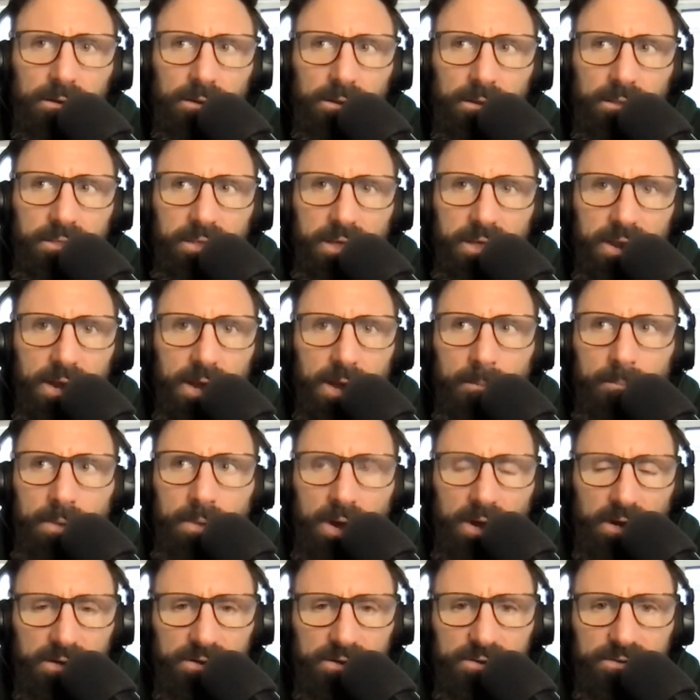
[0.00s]
that I'm
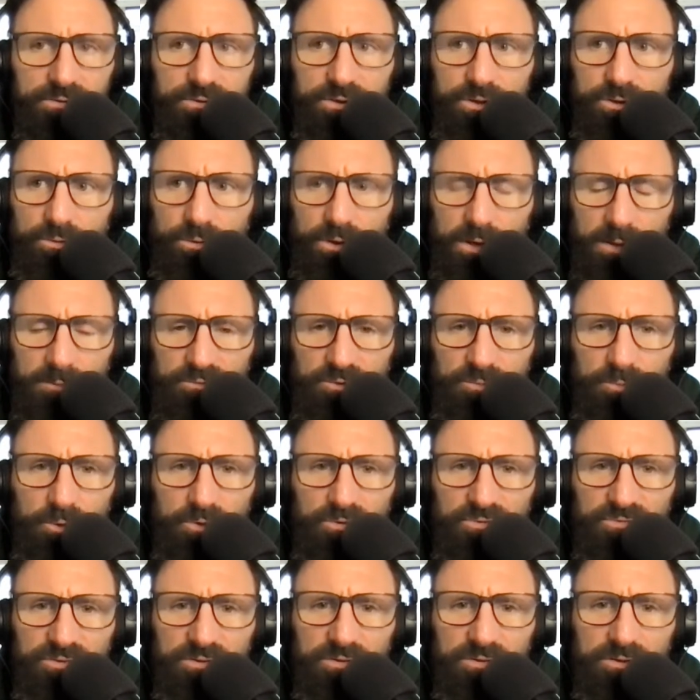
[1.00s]
not gonna do what I'm
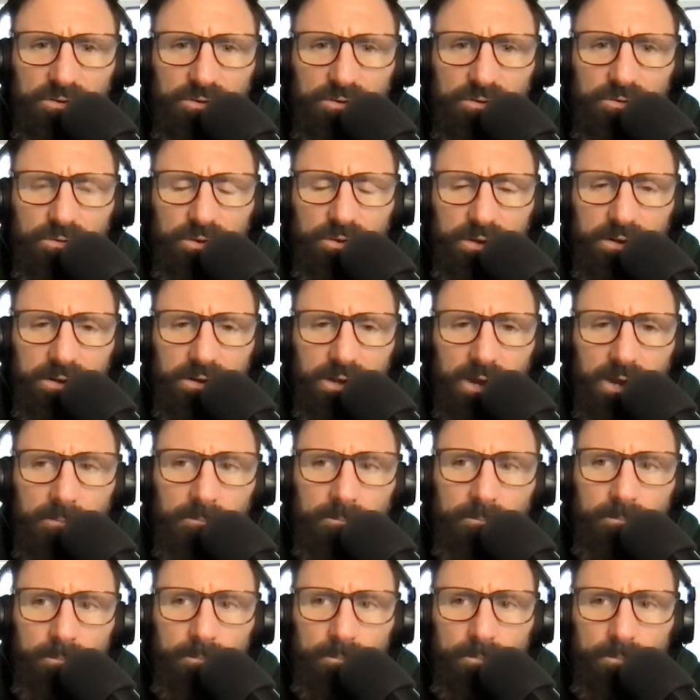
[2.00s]
supposed to do. And
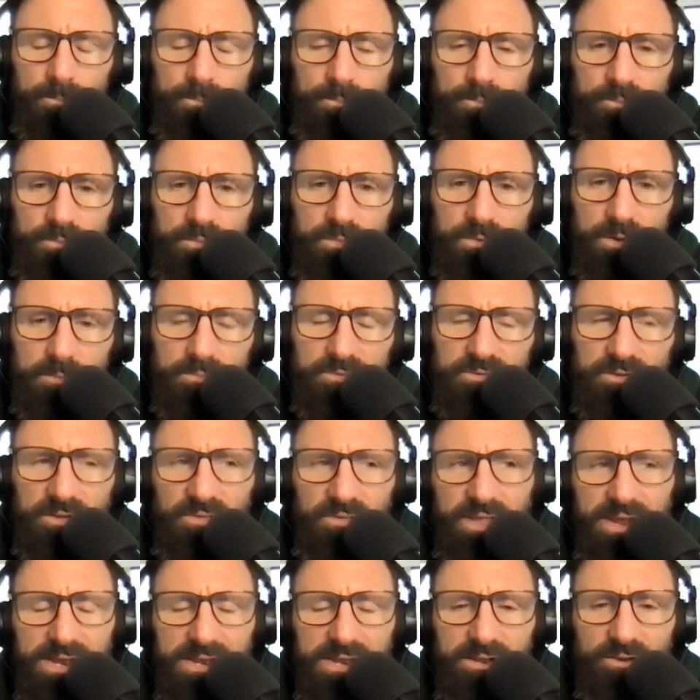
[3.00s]
it's not
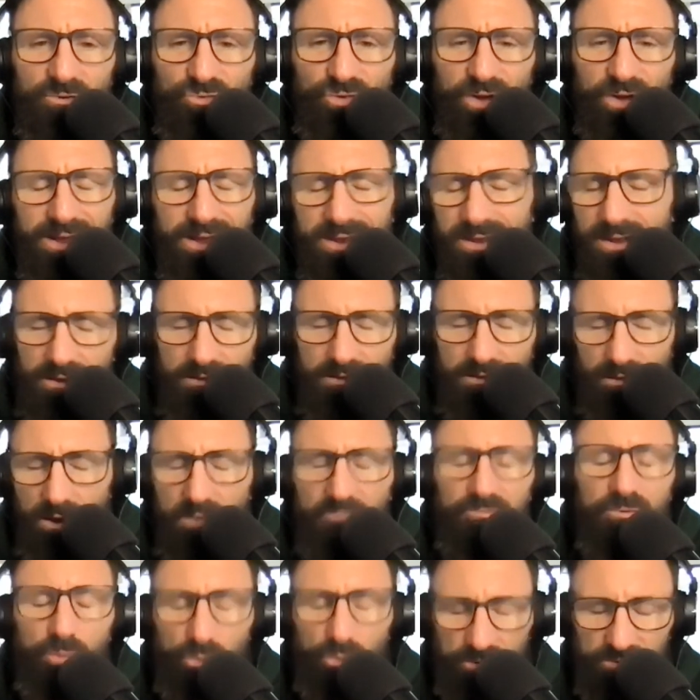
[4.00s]
that I didn't try. And
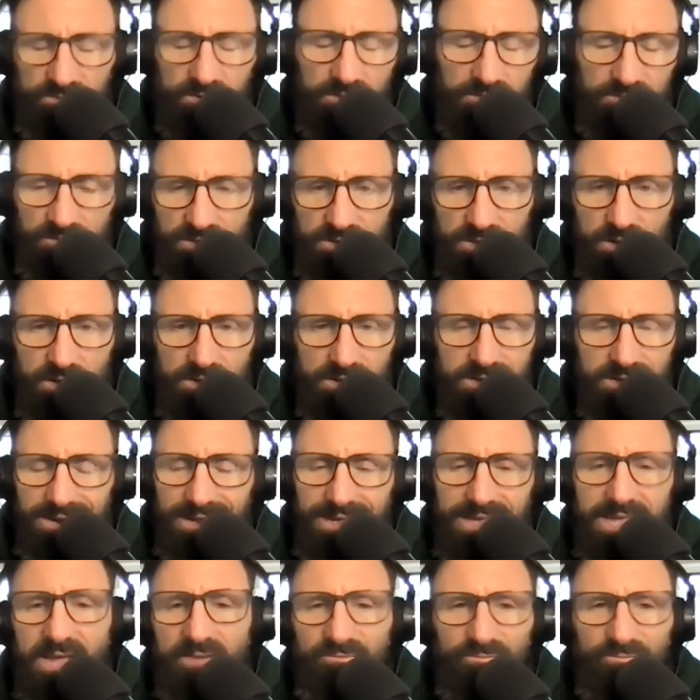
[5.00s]
of course, as a young kid,
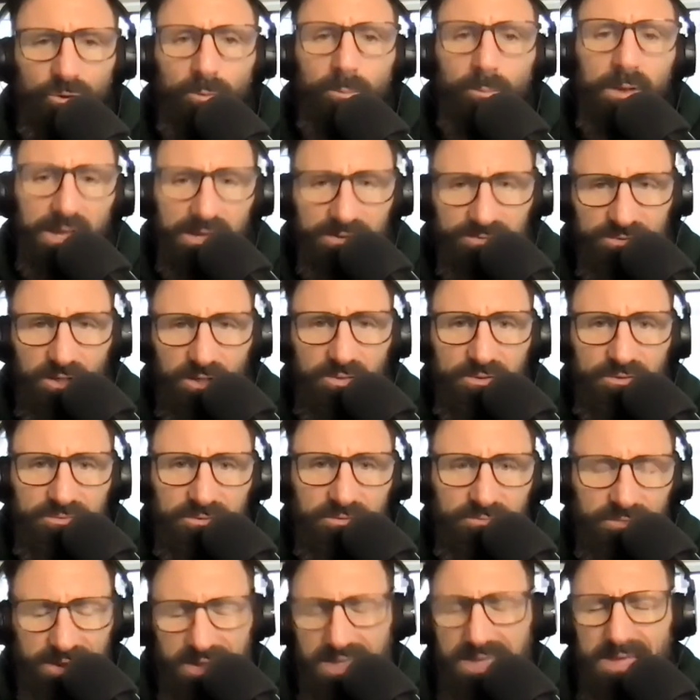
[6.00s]
I can't verbalize all this
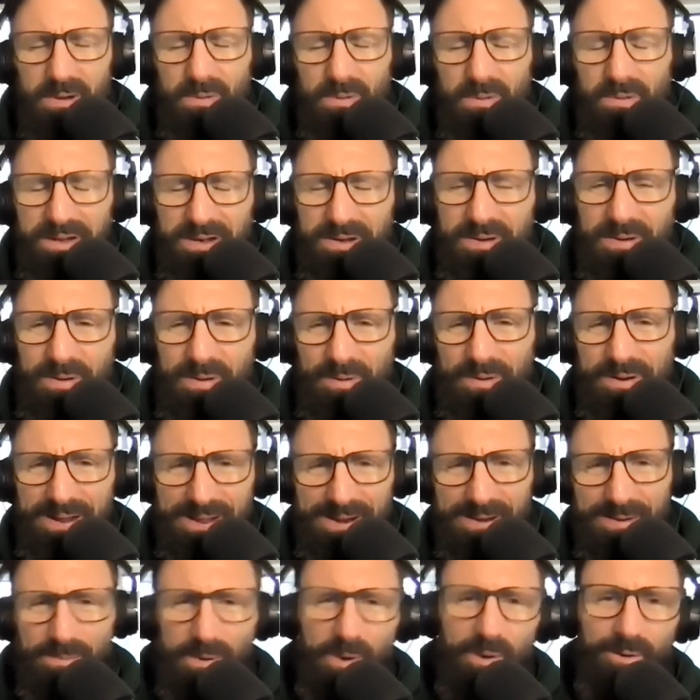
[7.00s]
stuff. And I don't want to do it
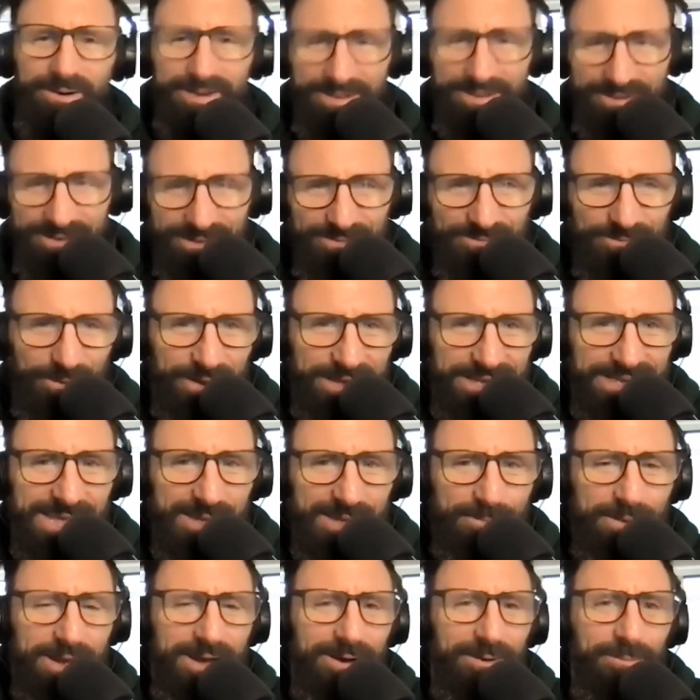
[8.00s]
anymore. That's the way it
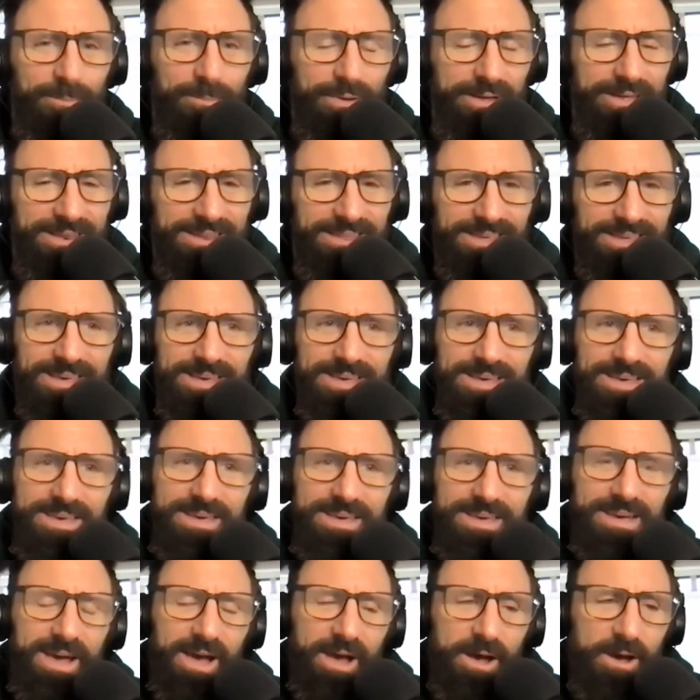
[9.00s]
came out. But
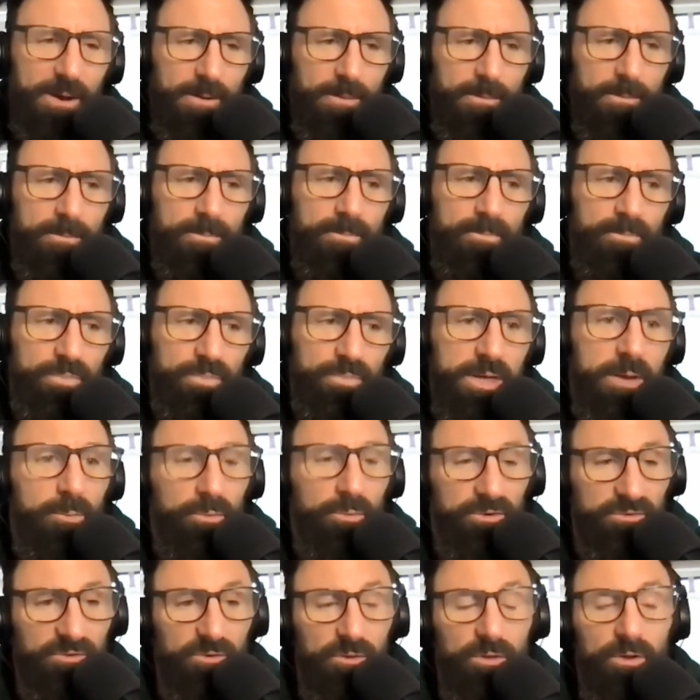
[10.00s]
it
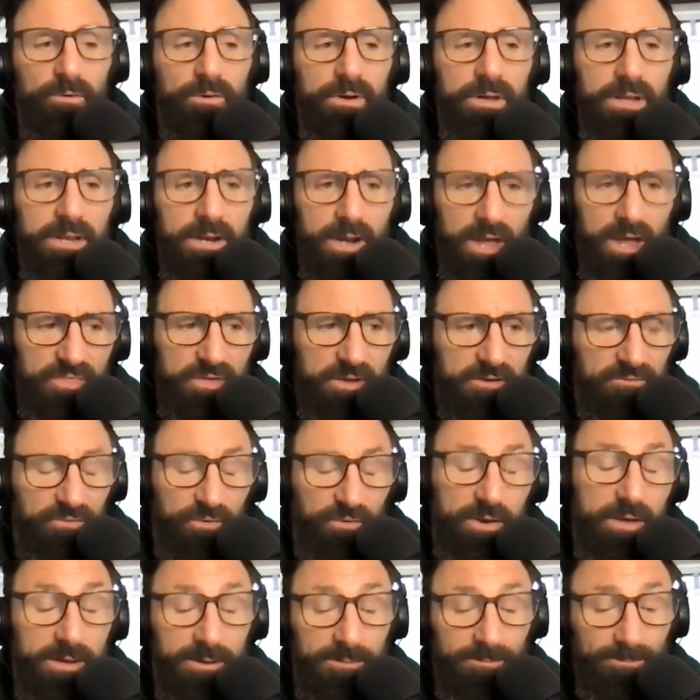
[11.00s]
was learning, I think,
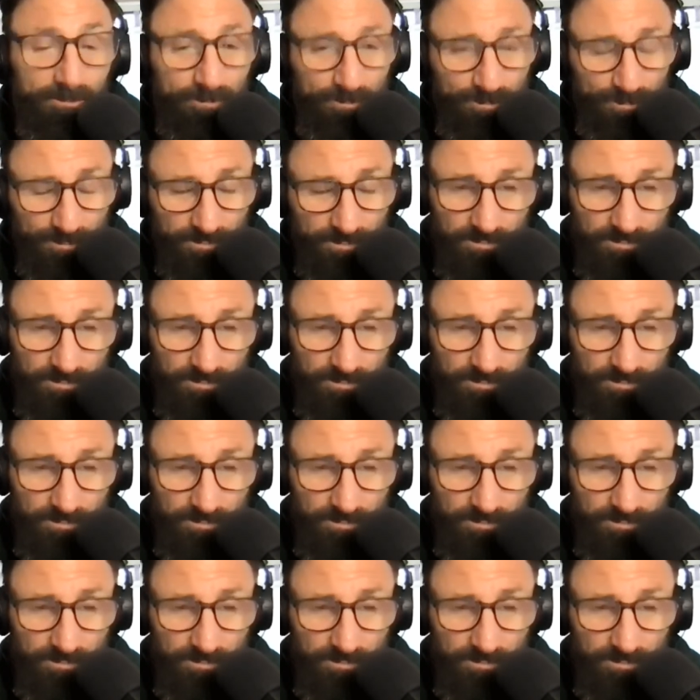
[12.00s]
for him,